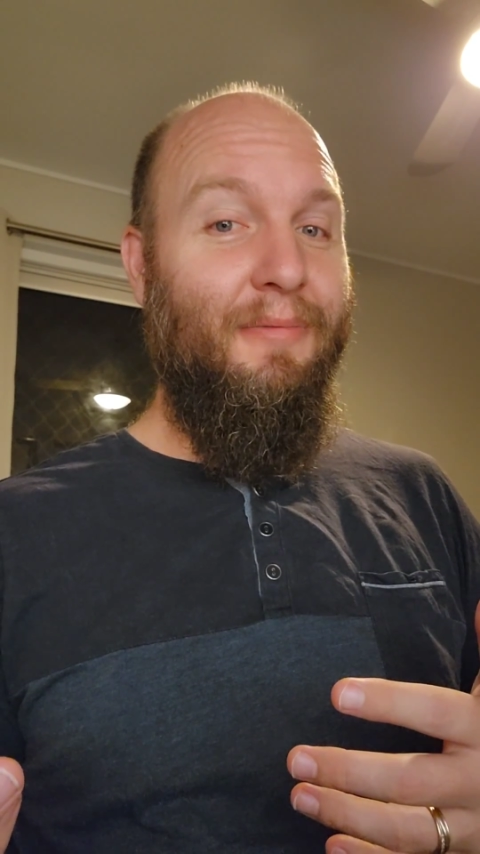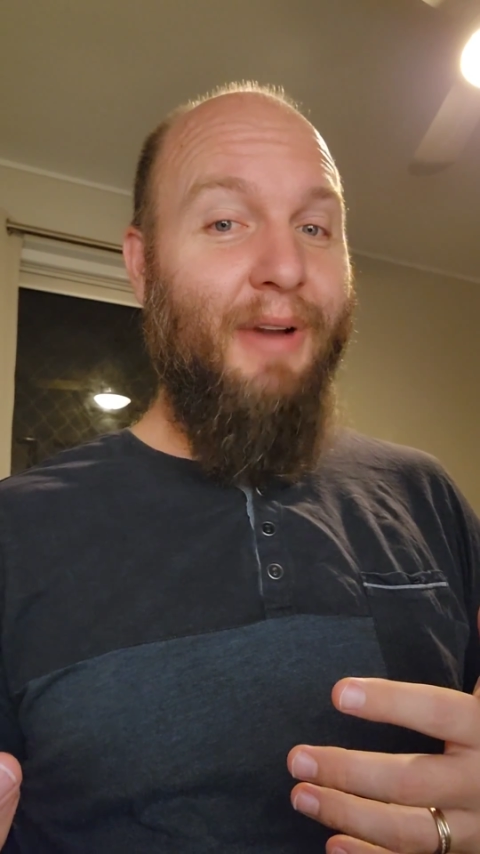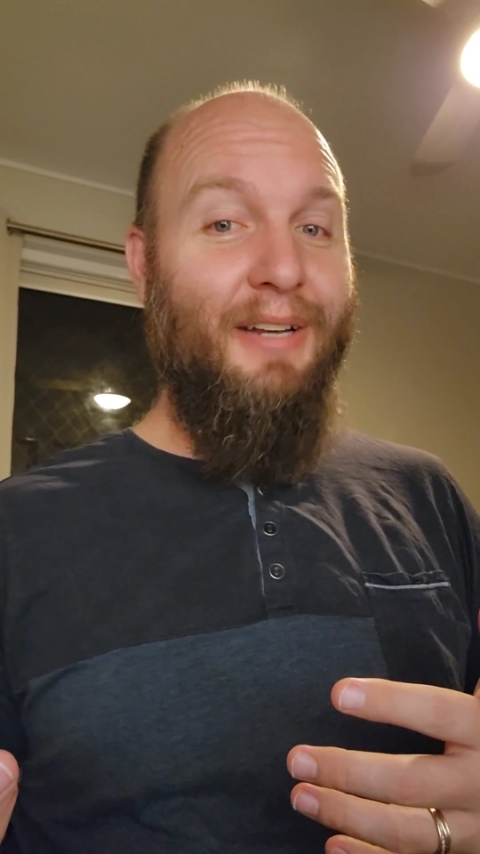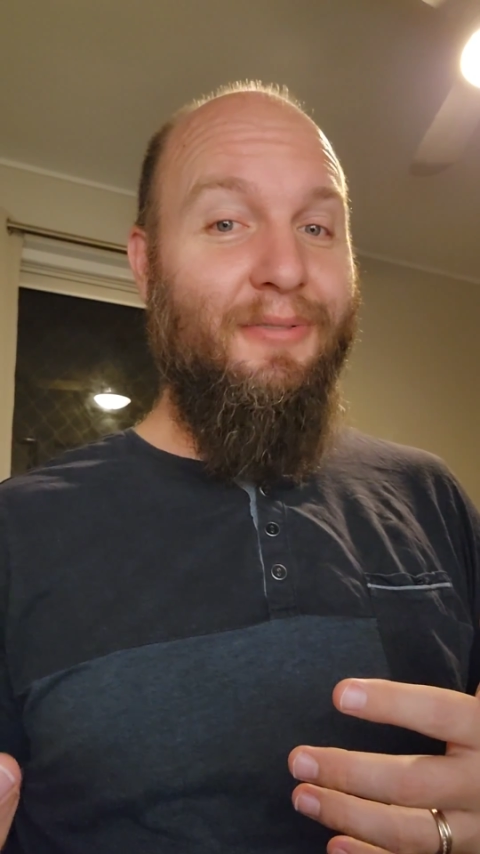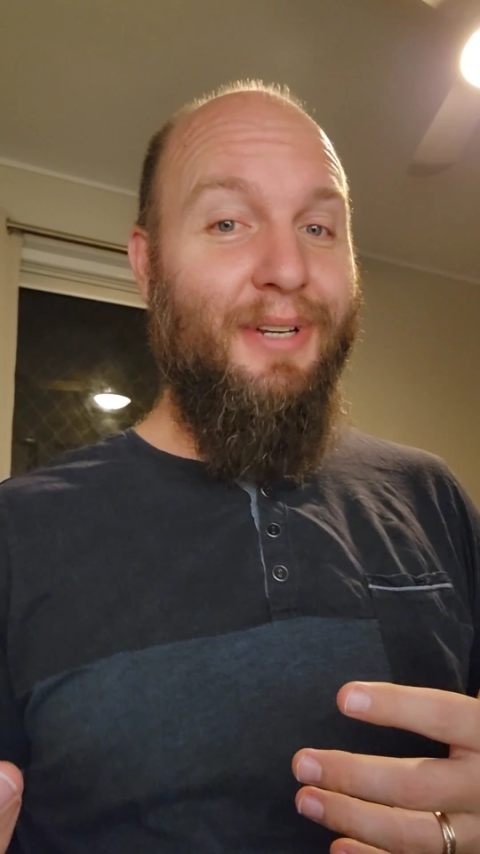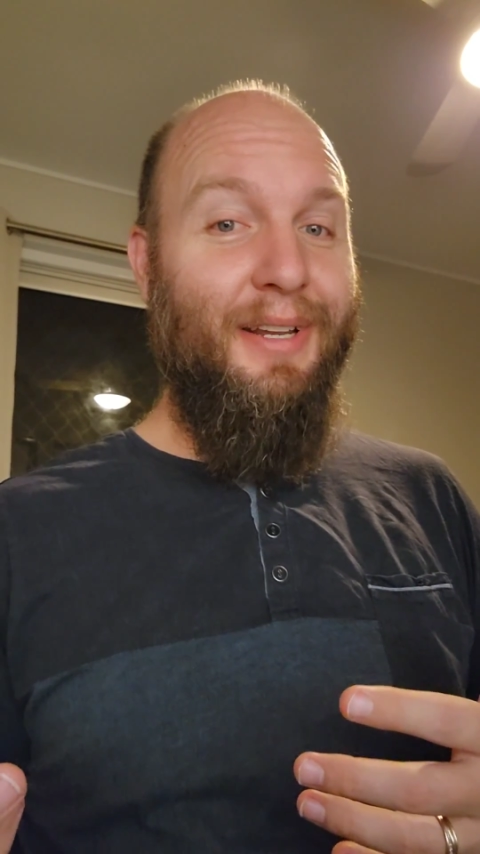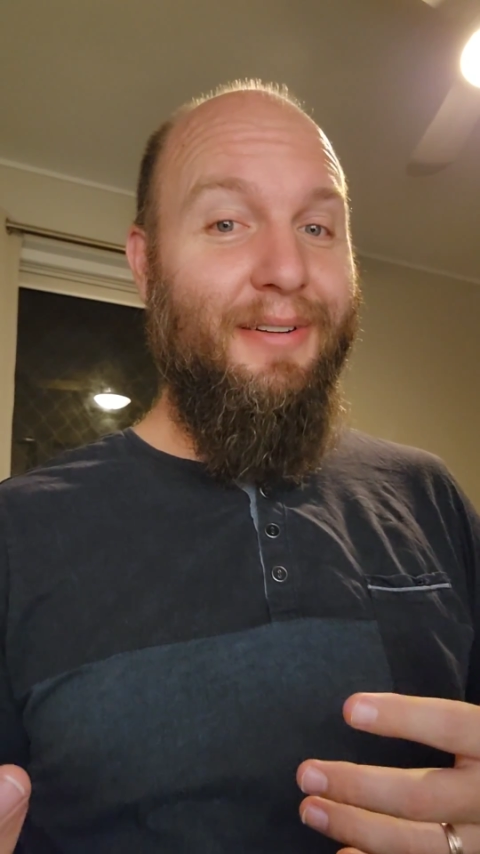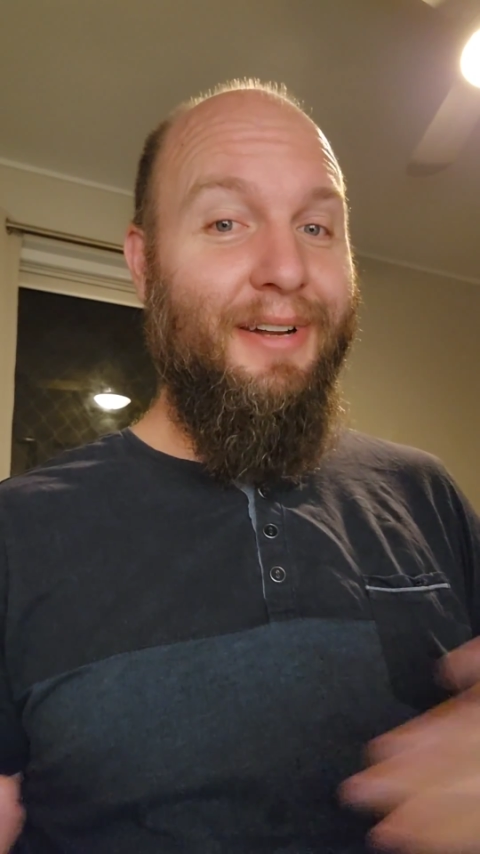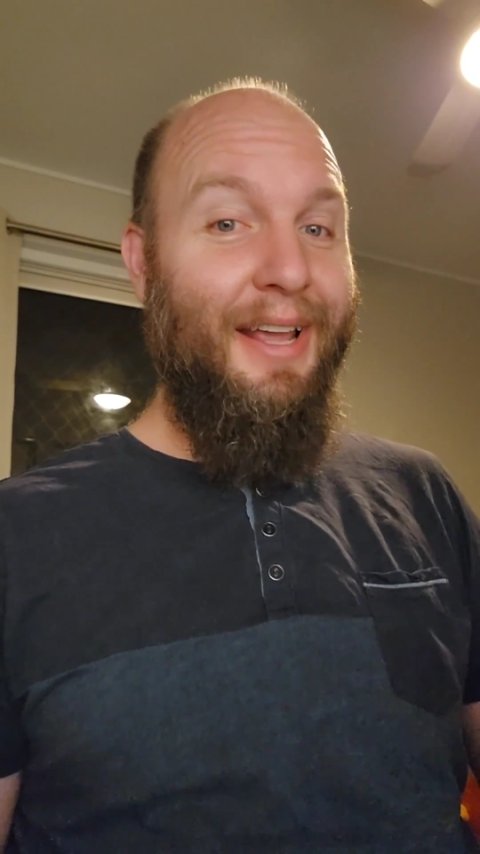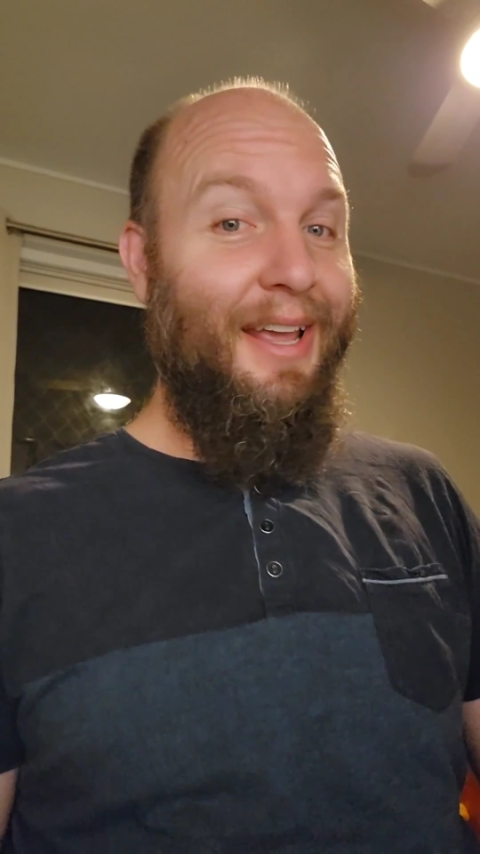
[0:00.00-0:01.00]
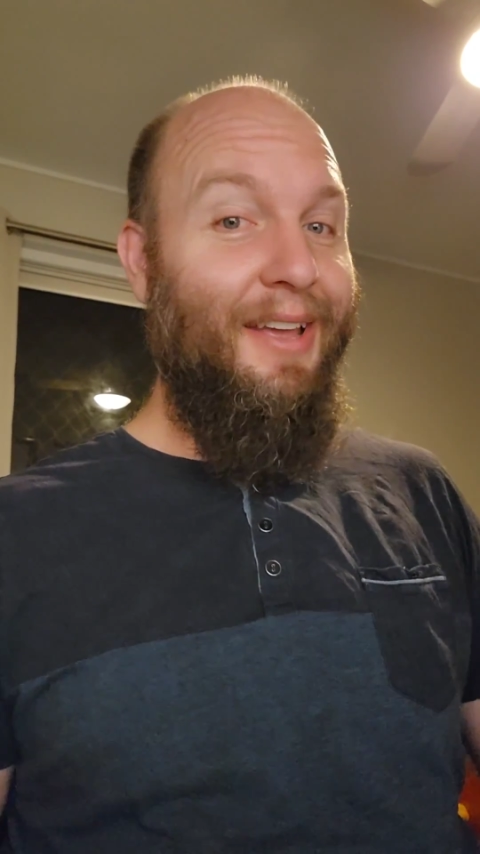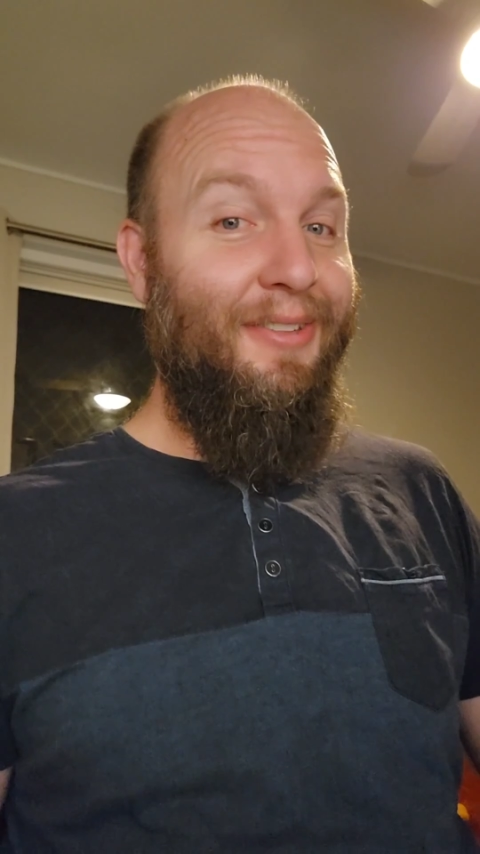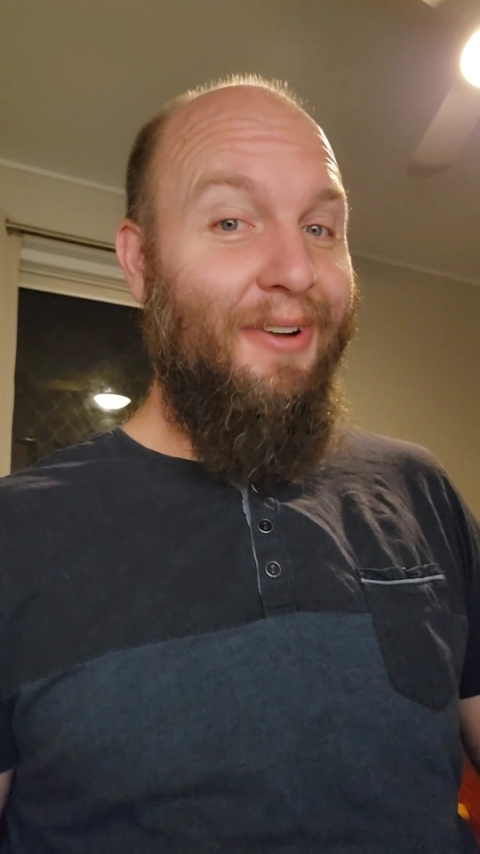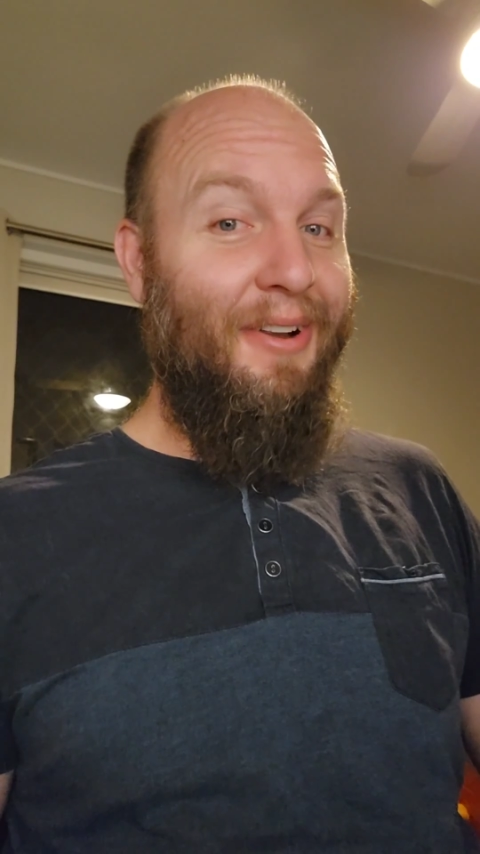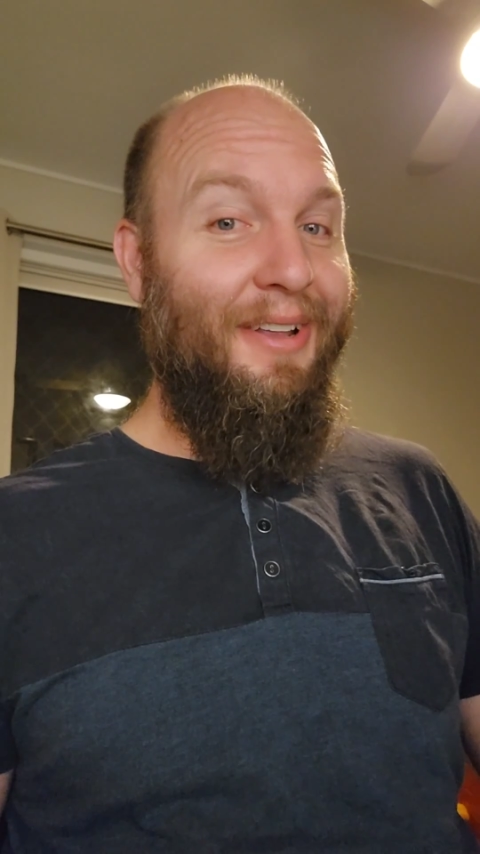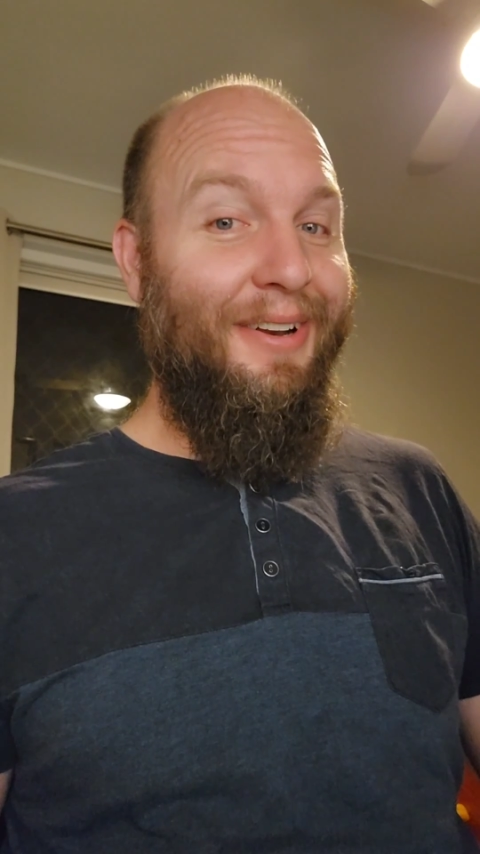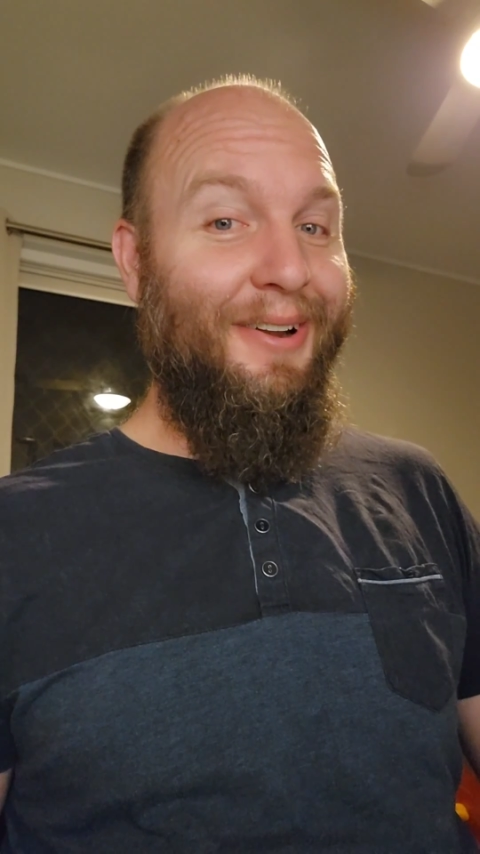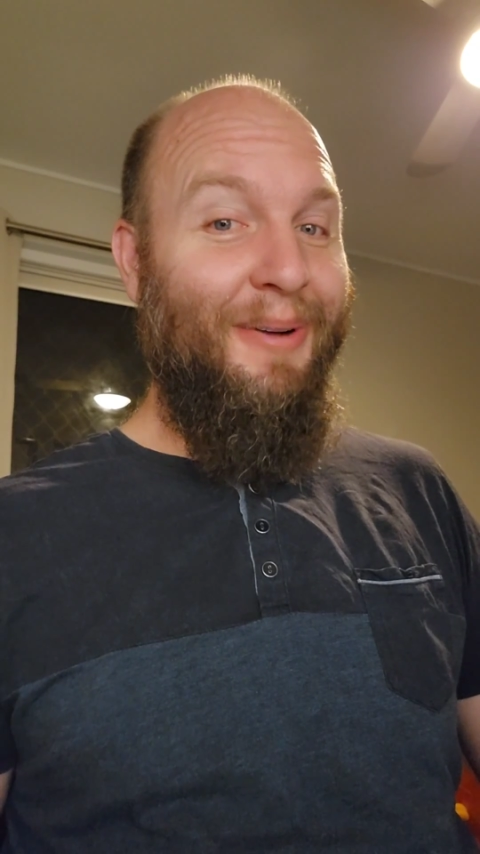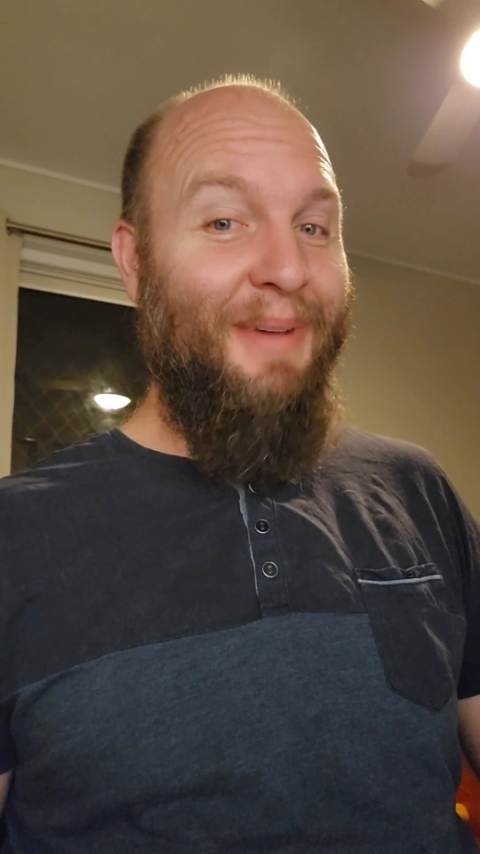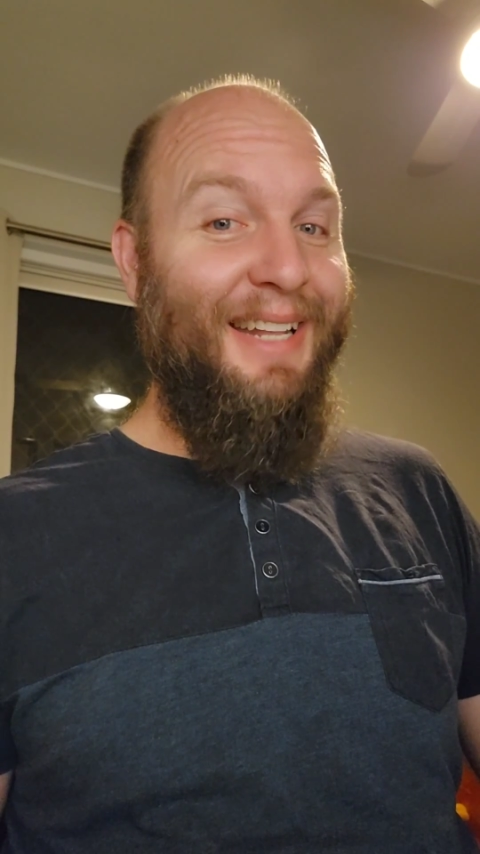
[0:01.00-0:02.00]
rental yield, throw it in the
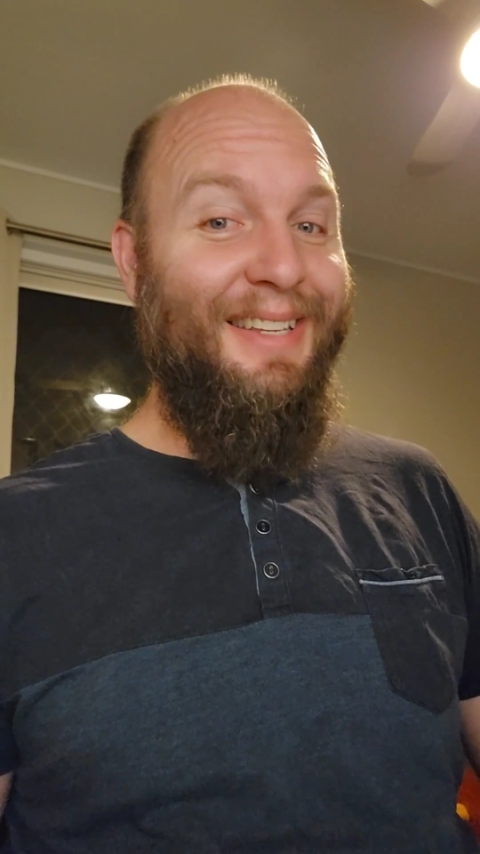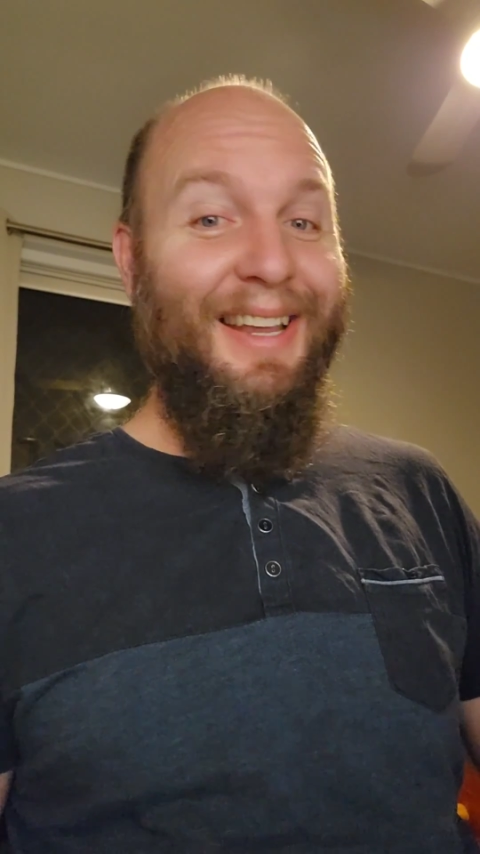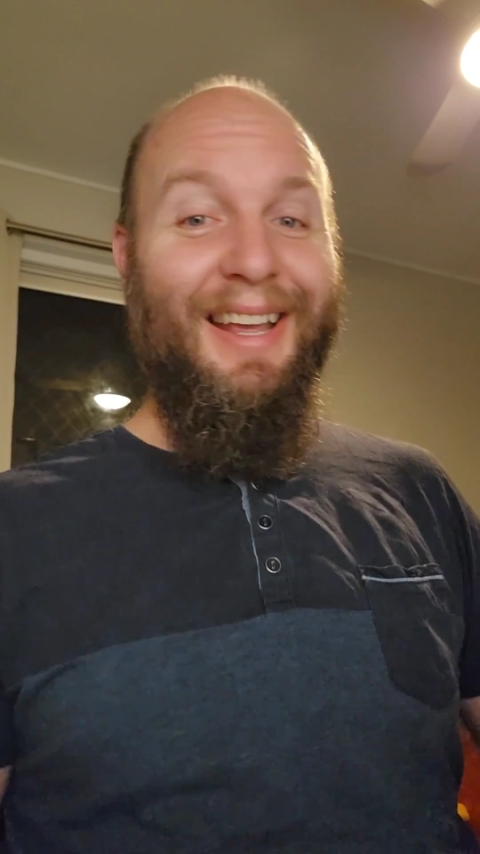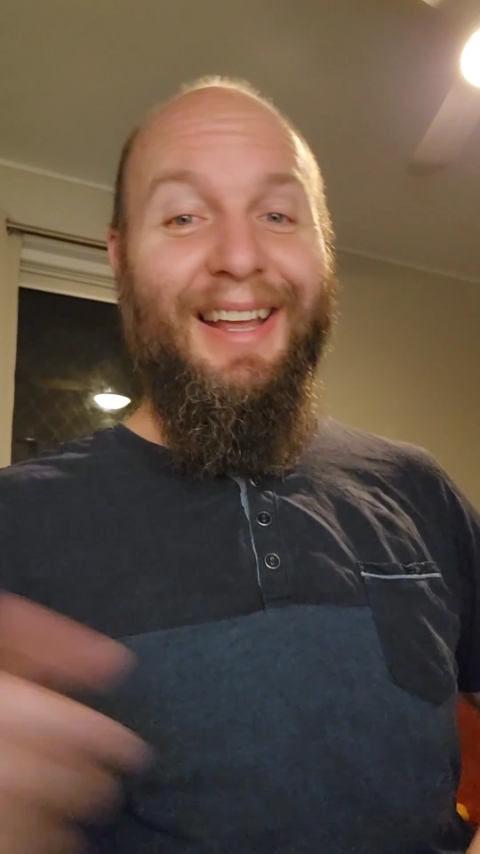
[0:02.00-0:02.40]
comments.